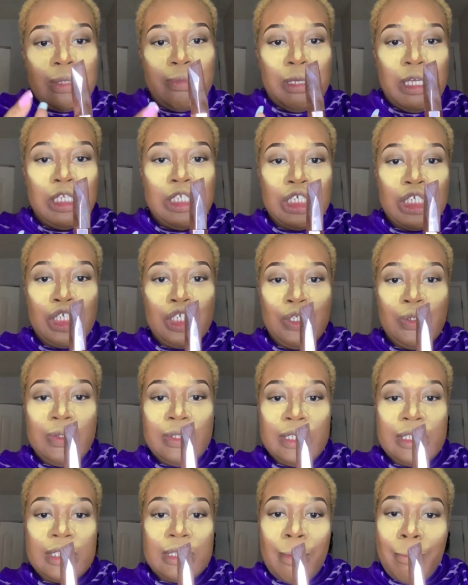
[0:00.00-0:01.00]
be just
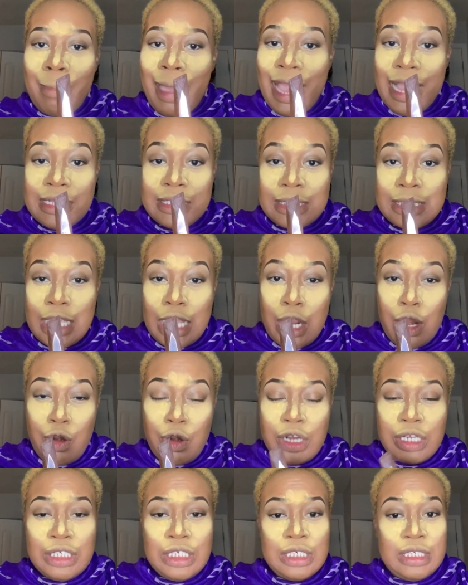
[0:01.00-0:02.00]
using some
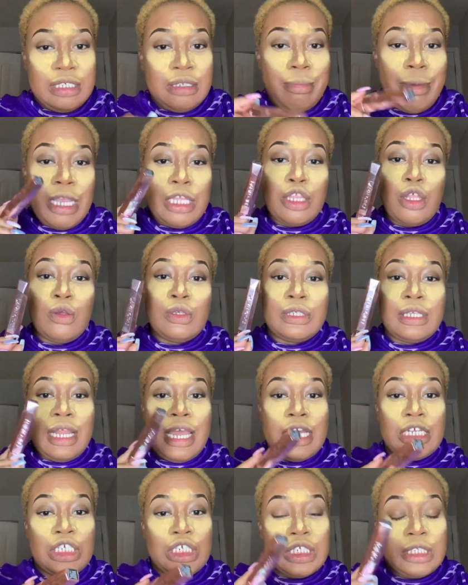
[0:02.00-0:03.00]
mascara just to make those
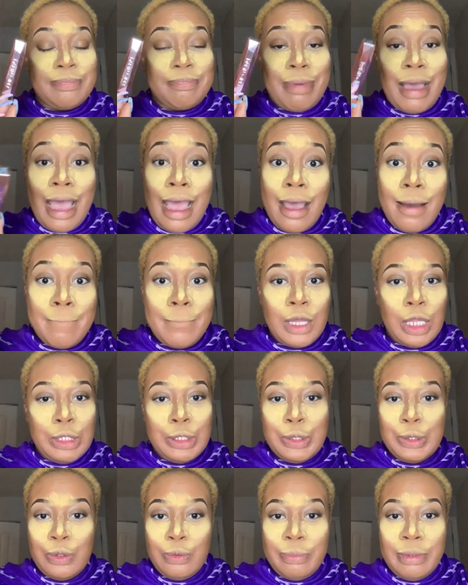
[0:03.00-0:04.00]
lashes pop a
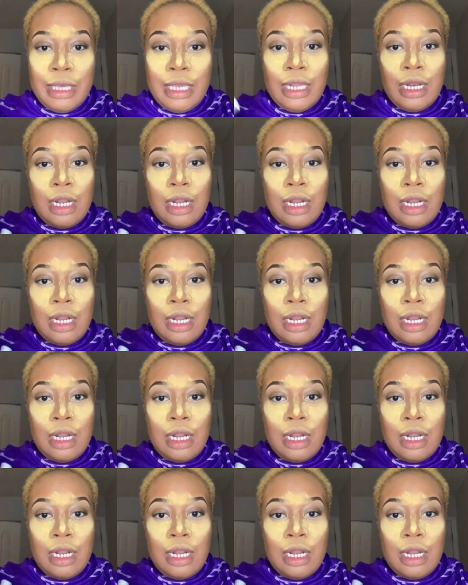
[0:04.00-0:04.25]
little bit.